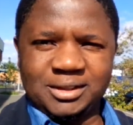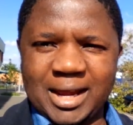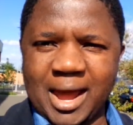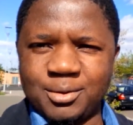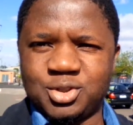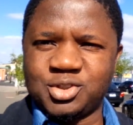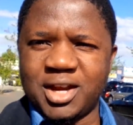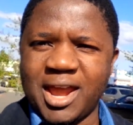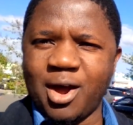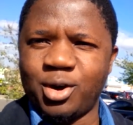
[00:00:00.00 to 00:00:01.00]

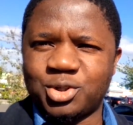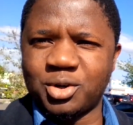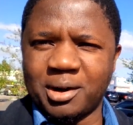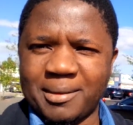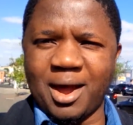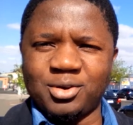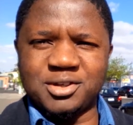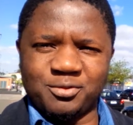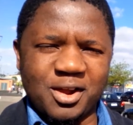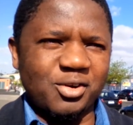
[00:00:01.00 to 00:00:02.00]
Today I want to talk
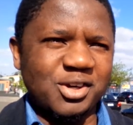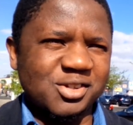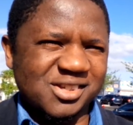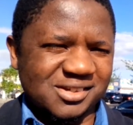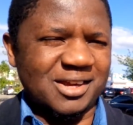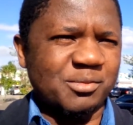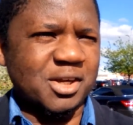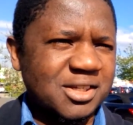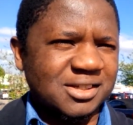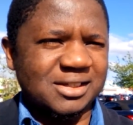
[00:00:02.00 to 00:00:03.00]
about a very interesting
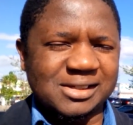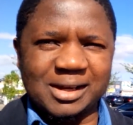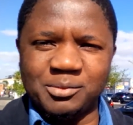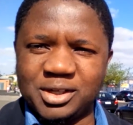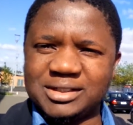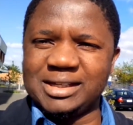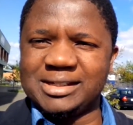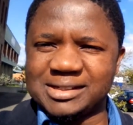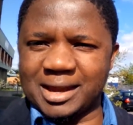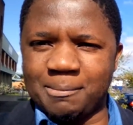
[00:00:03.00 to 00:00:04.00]
subject. This subject
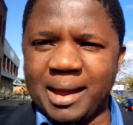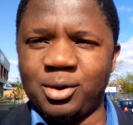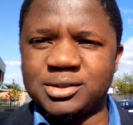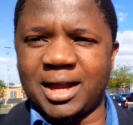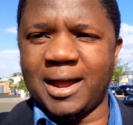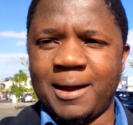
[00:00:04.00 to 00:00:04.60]
is about